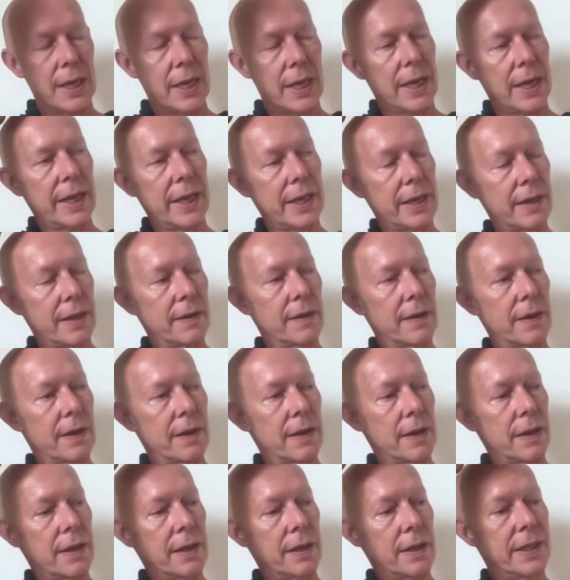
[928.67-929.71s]
And
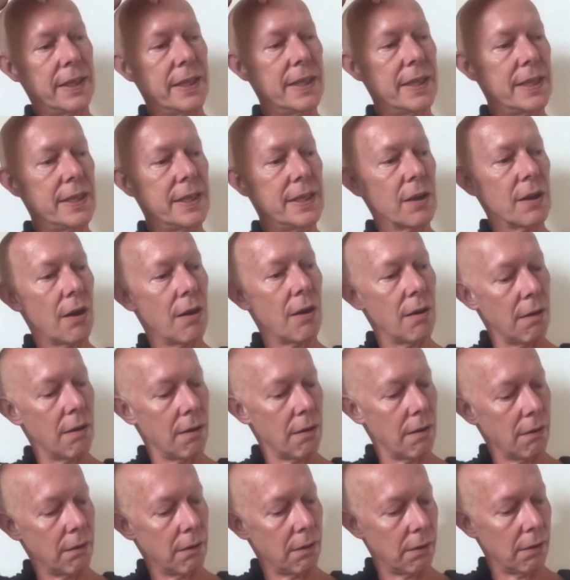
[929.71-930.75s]
these
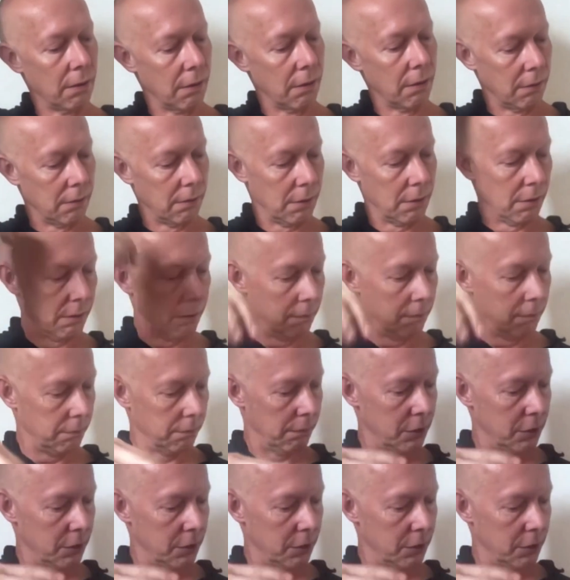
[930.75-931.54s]
are